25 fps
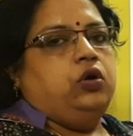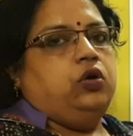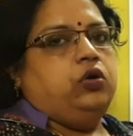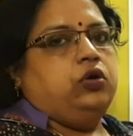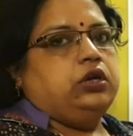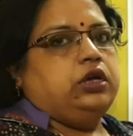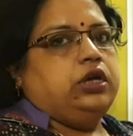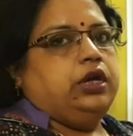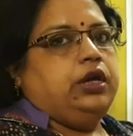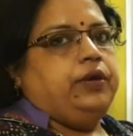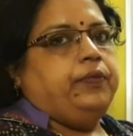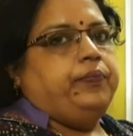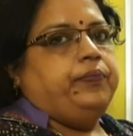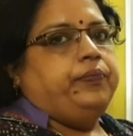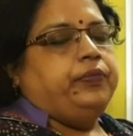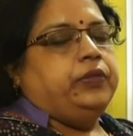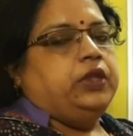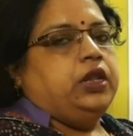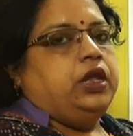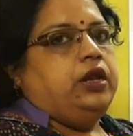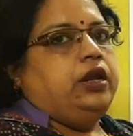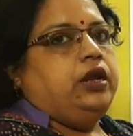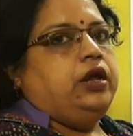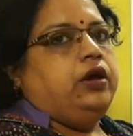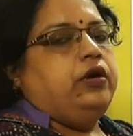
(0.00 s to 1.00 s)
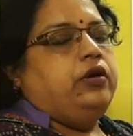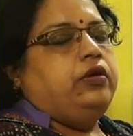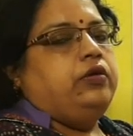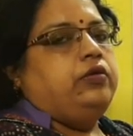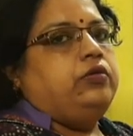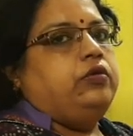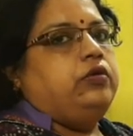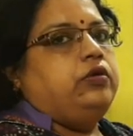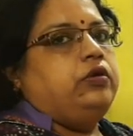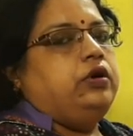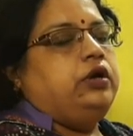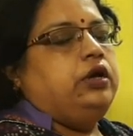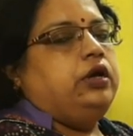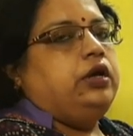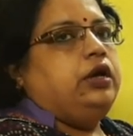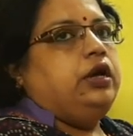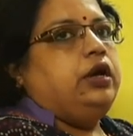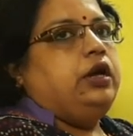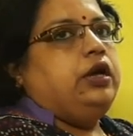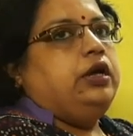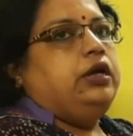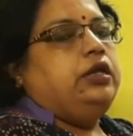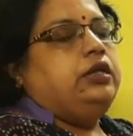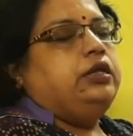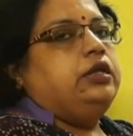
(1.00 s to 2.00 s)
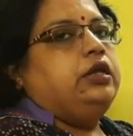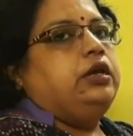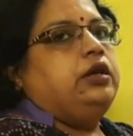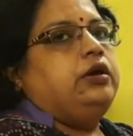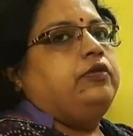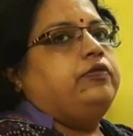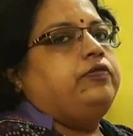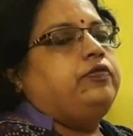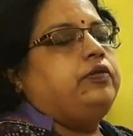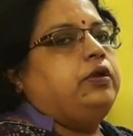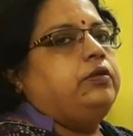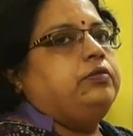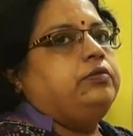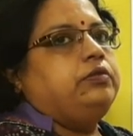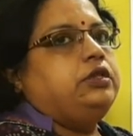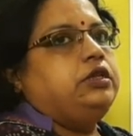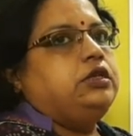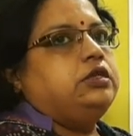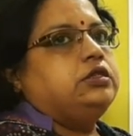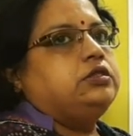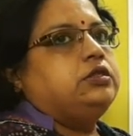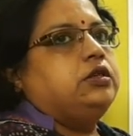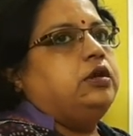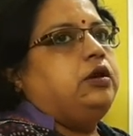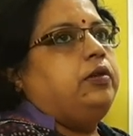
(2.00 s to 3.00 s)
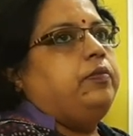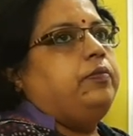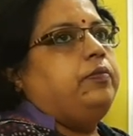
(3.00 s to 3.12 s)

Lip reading: Okay, now from this